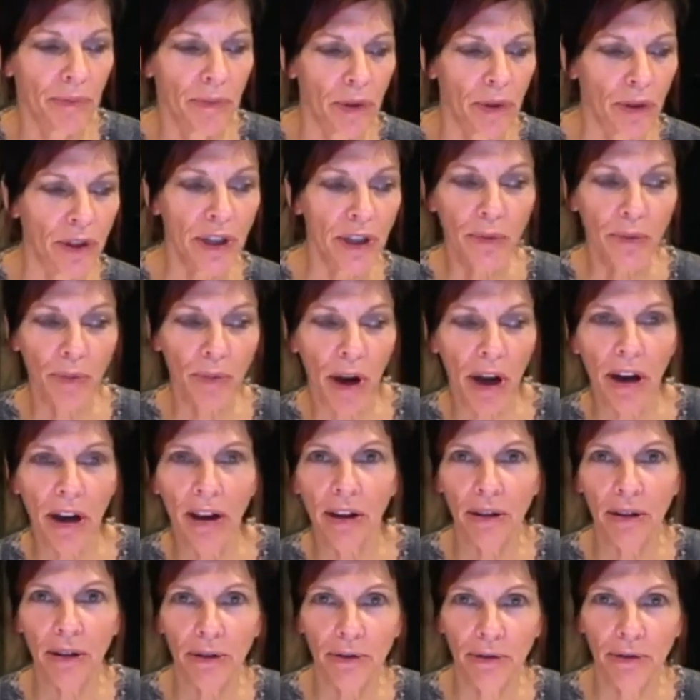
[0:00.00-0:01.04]
sneak
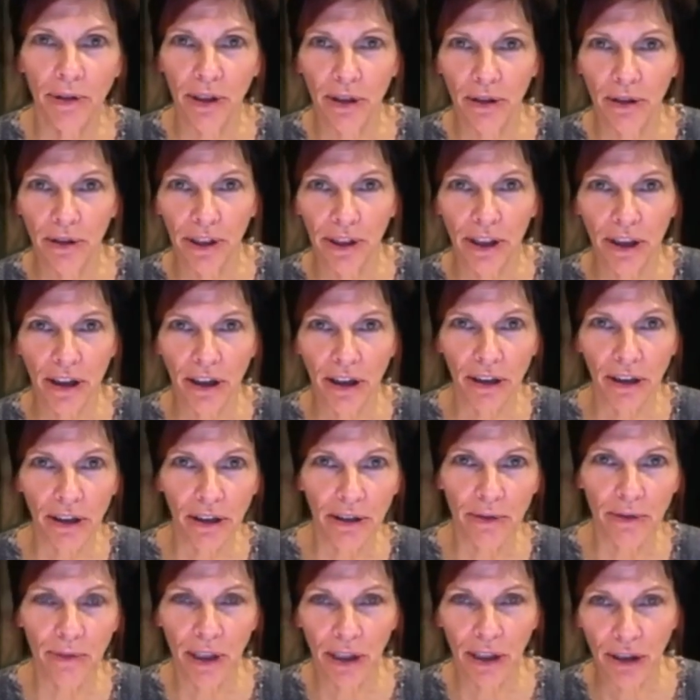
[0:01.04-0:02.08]
by the security
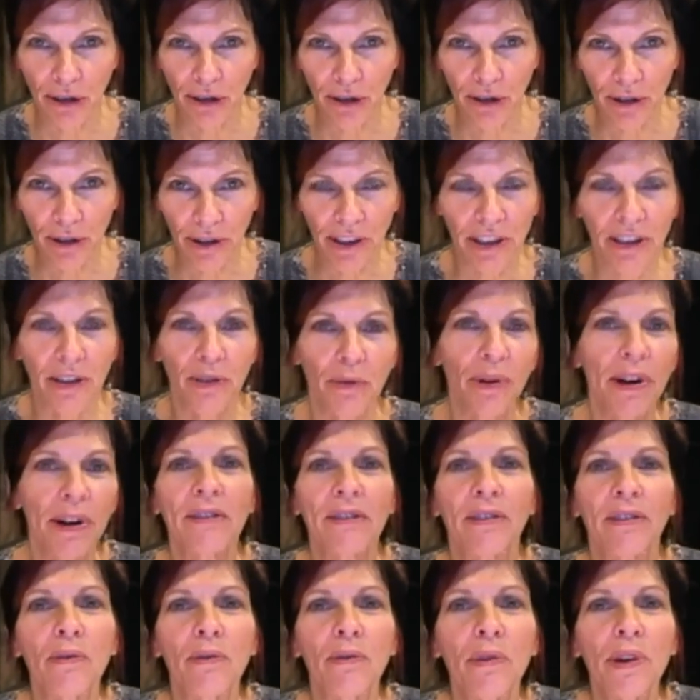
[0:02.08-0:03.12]
guard and make sure, you know,
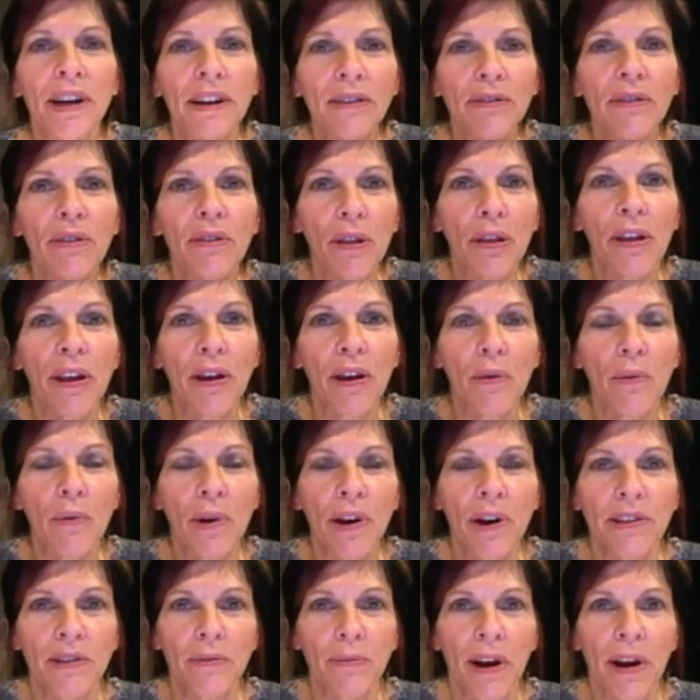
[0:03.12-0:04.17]
whatever the thing
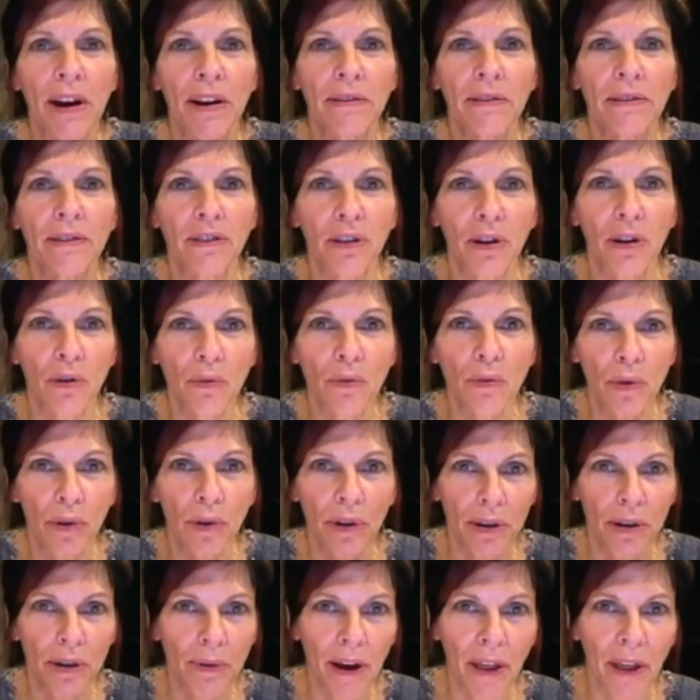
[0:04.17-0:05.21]
was about, don't
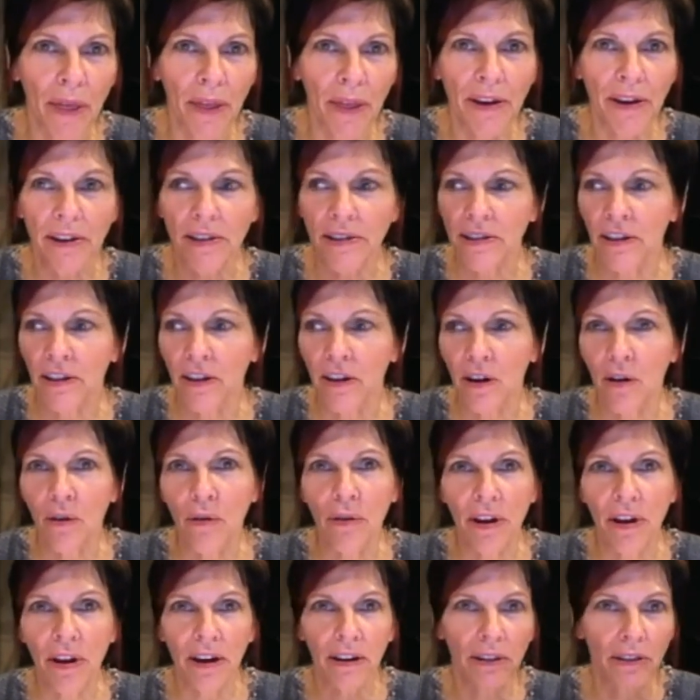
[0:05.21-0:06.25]
worry about this and go
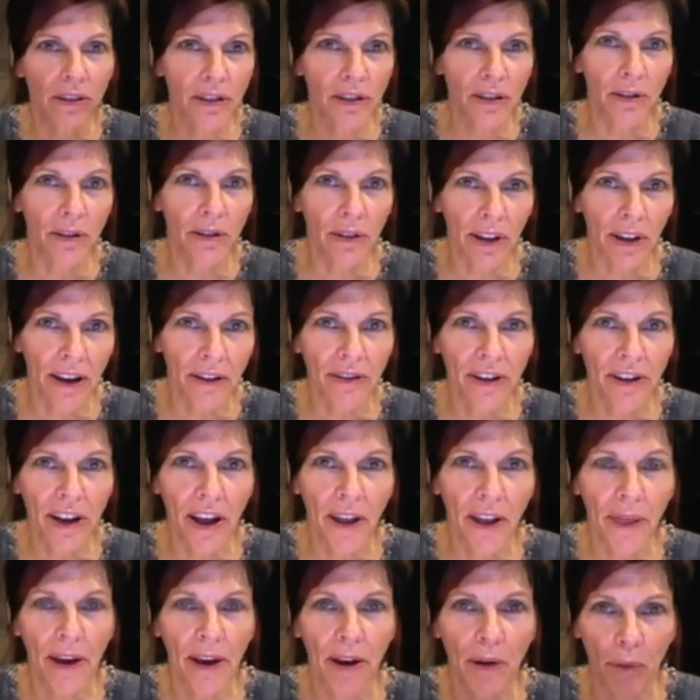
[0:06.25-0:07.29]
there and turn left
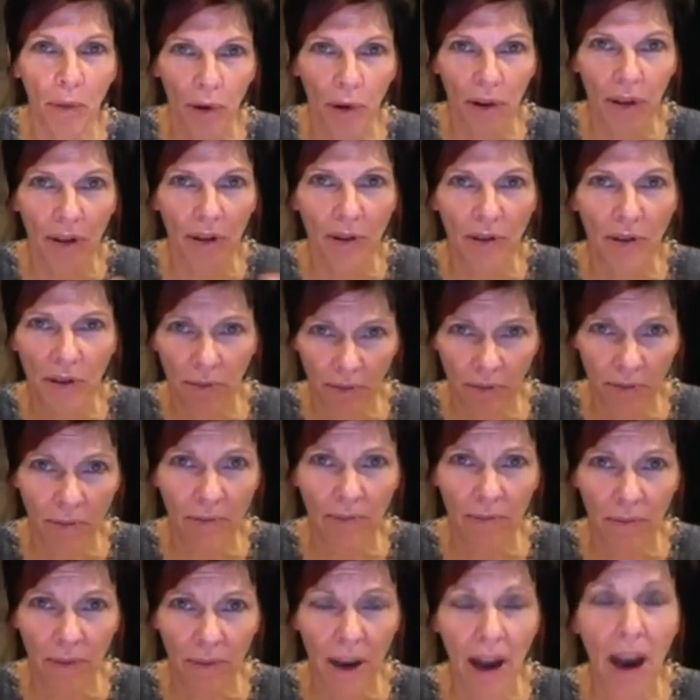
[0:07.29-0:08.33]
at the, where there's,
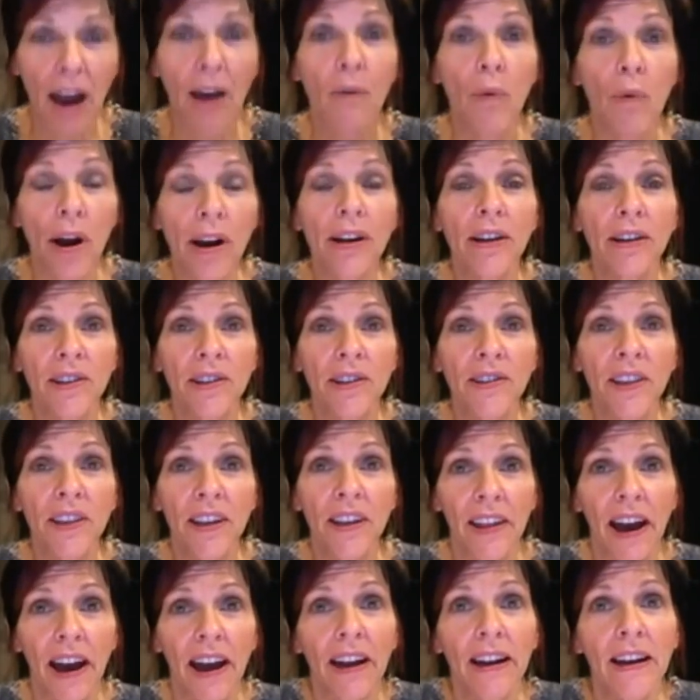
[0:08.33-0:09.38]
I wanted to see
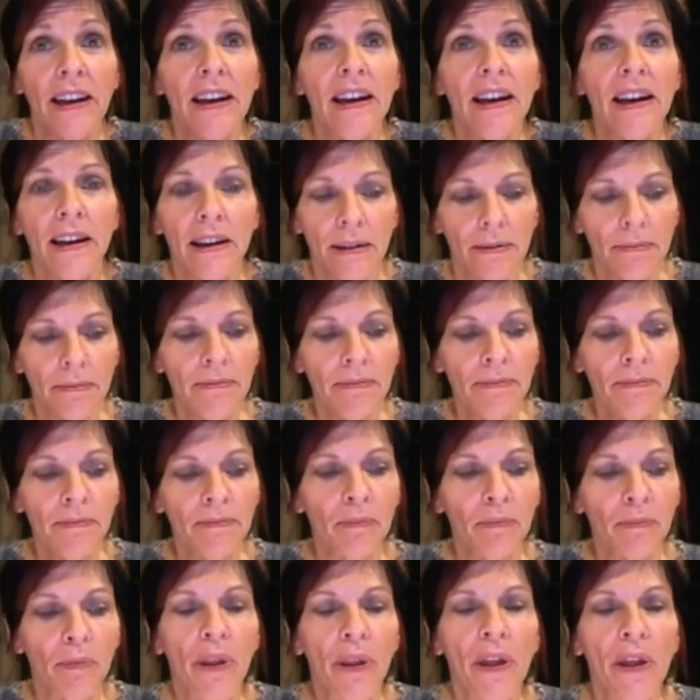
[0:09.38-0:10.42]
that.
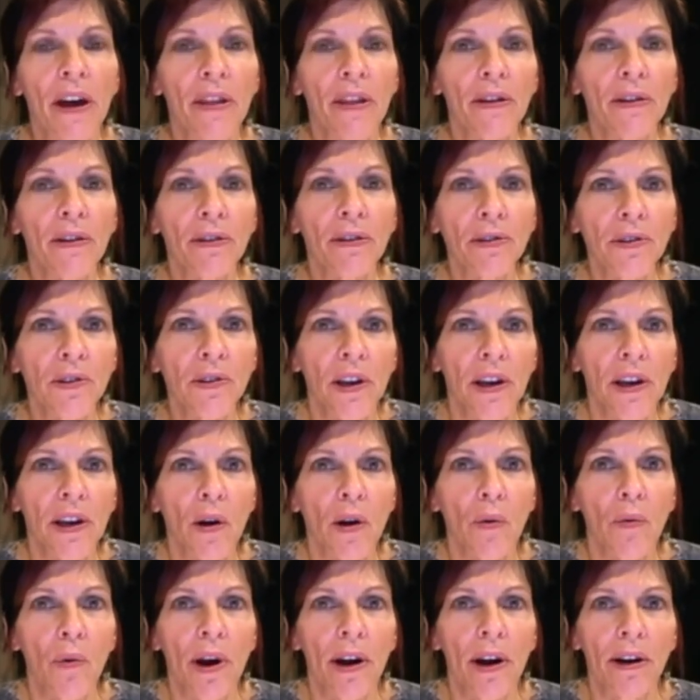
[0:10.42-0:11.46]
With others,
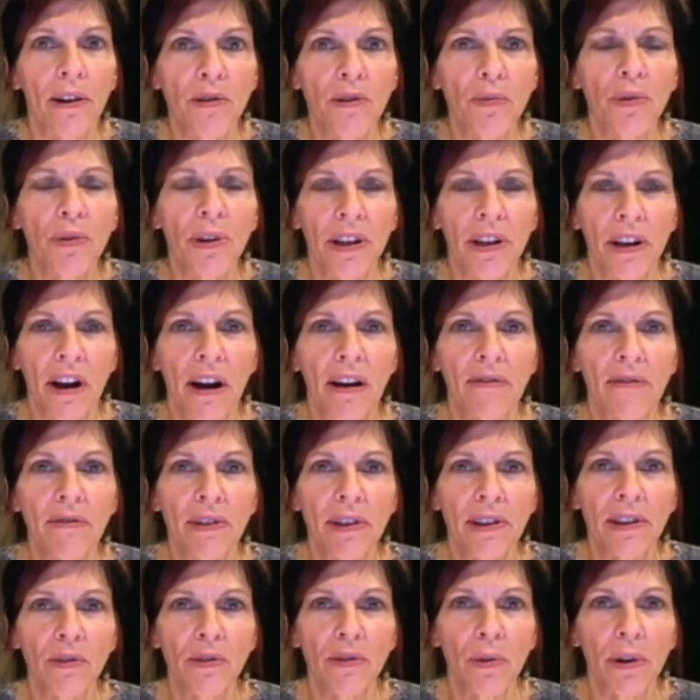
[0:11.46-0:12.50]
where it's pretty
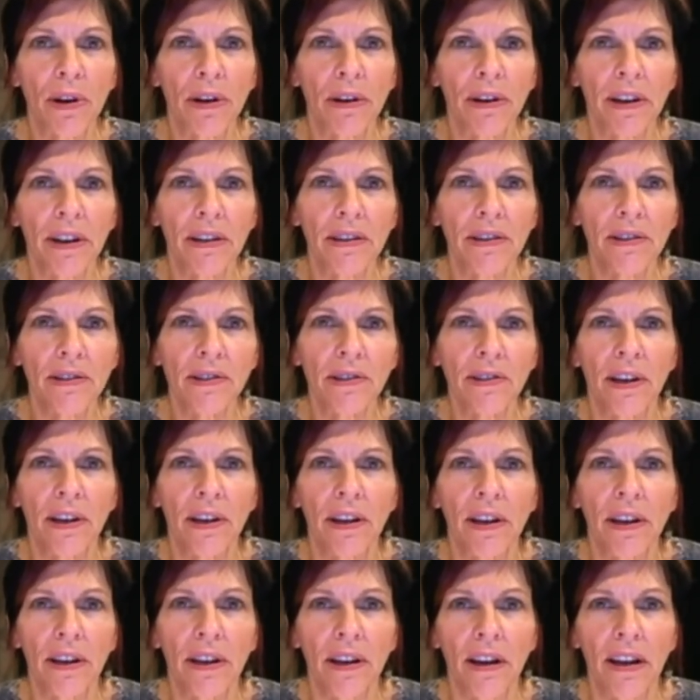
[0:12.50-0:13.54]
obvious where it is,
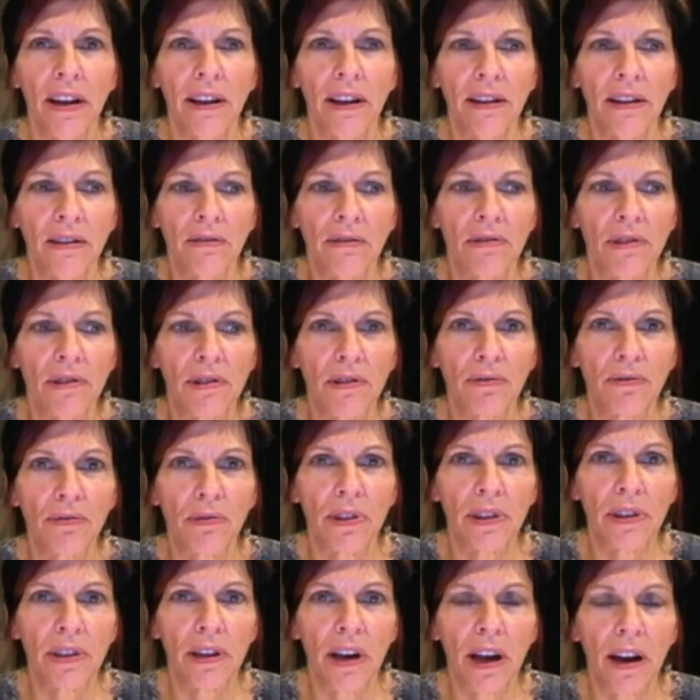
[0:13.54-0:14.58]
and there's
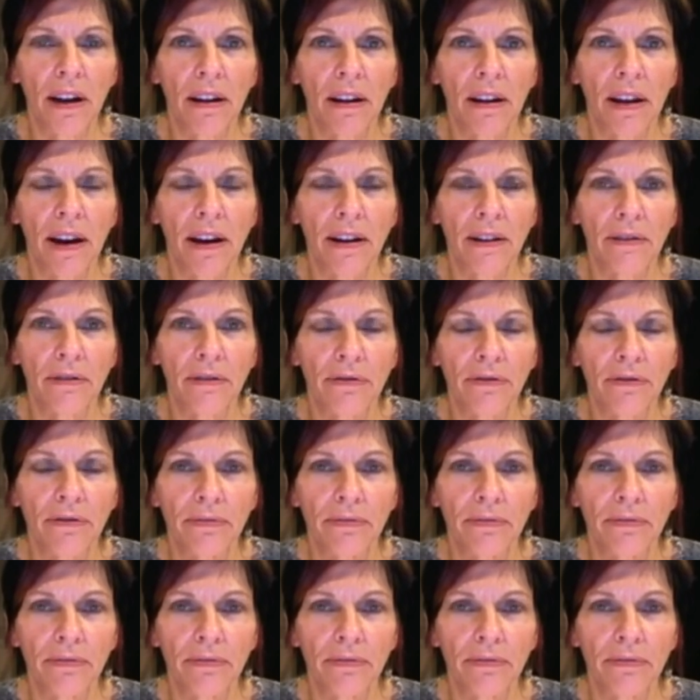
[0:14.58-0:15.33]
really not a lot of,